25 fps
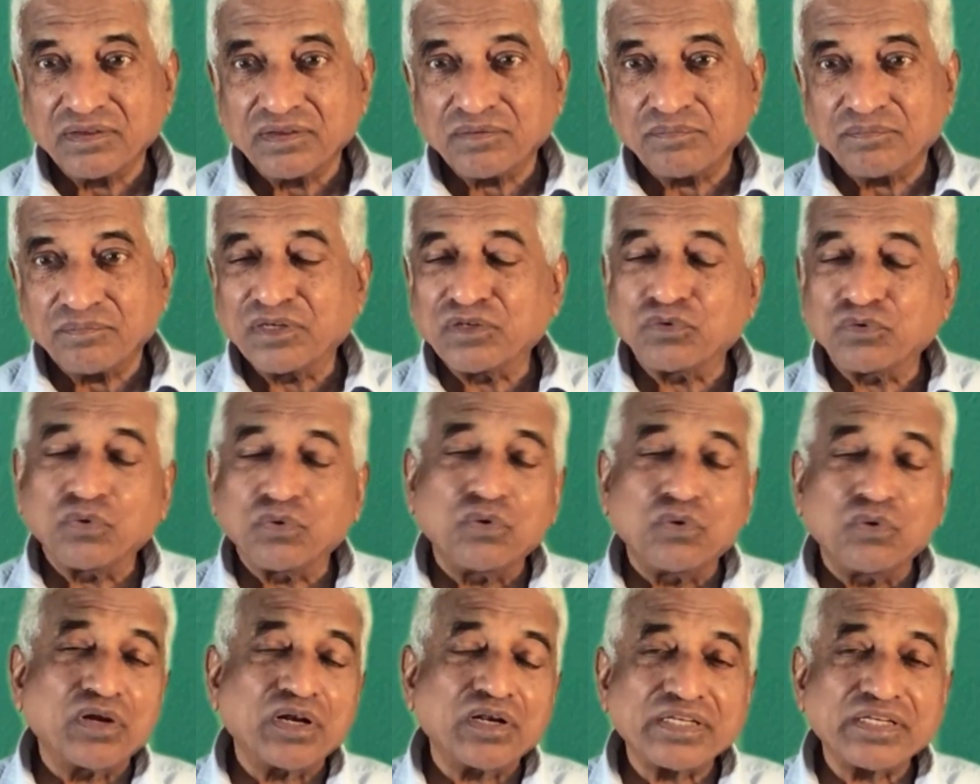But
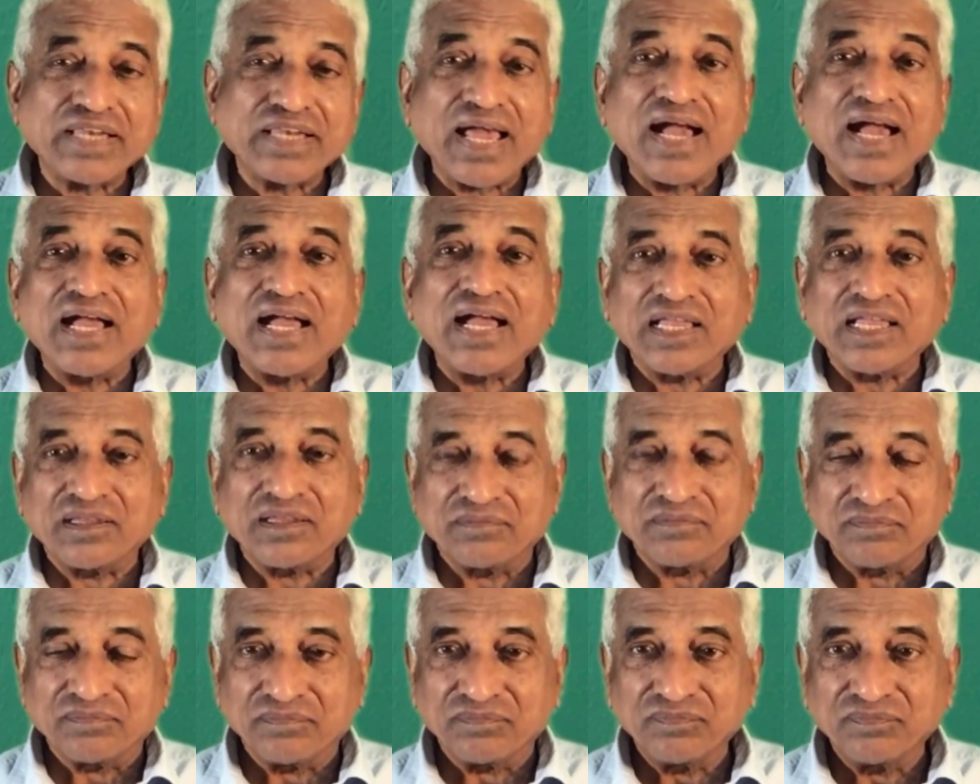over time,
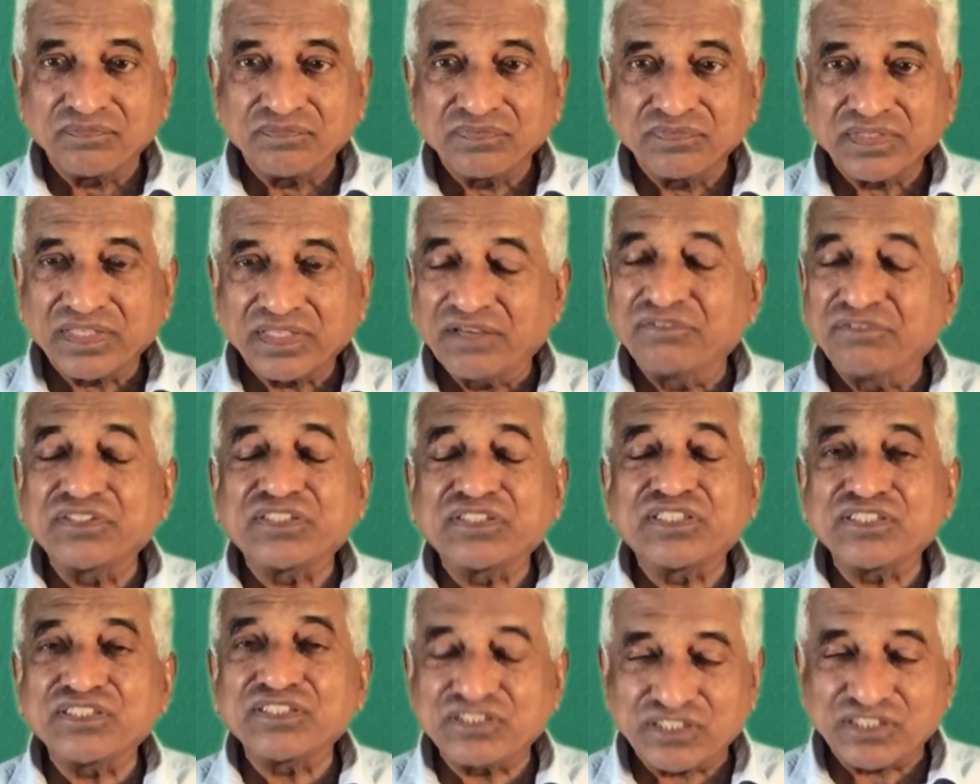
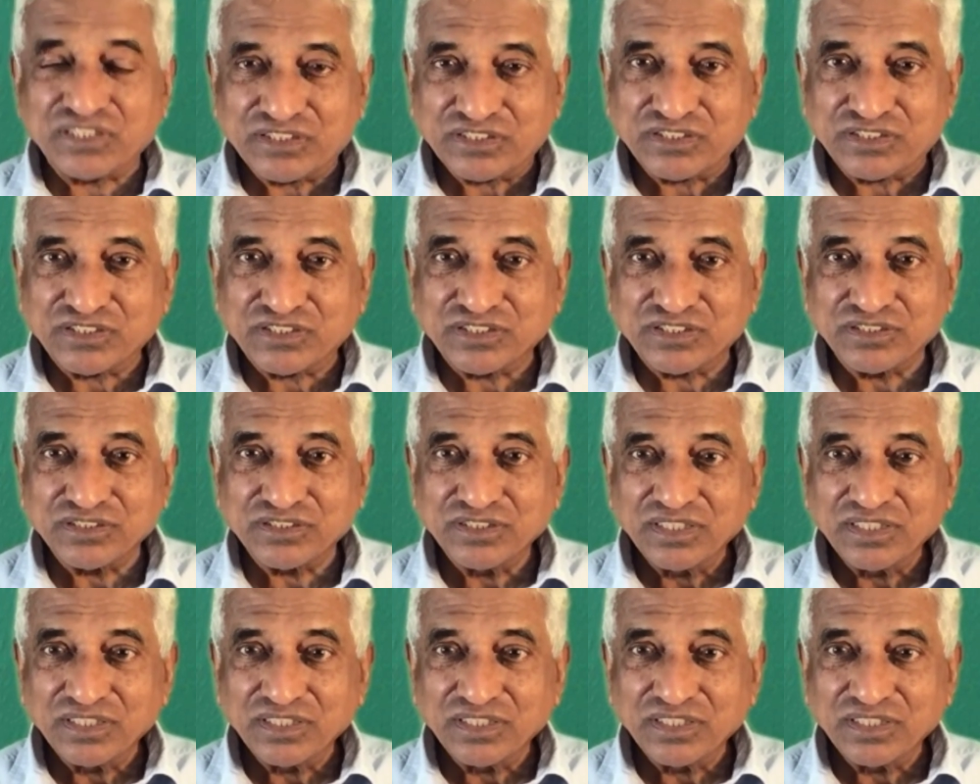everything changed.